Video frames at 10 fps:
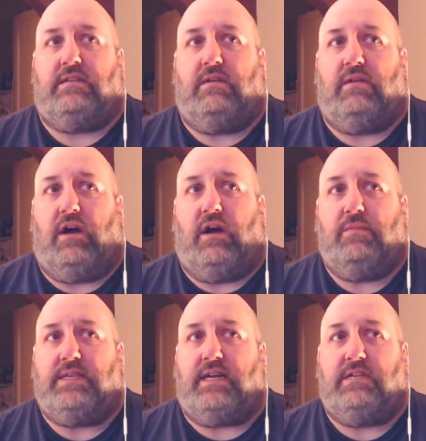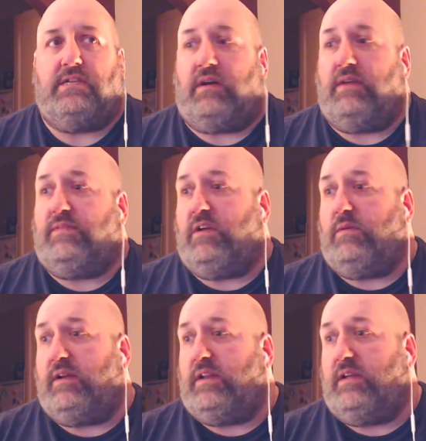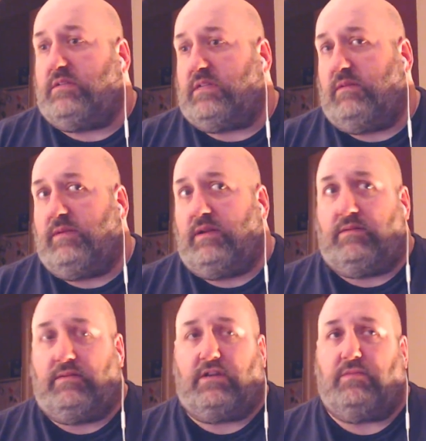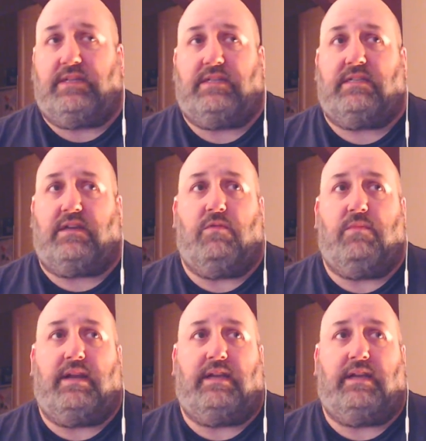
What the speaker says: So I hope he stays, but I have no idea what's going on. There could be many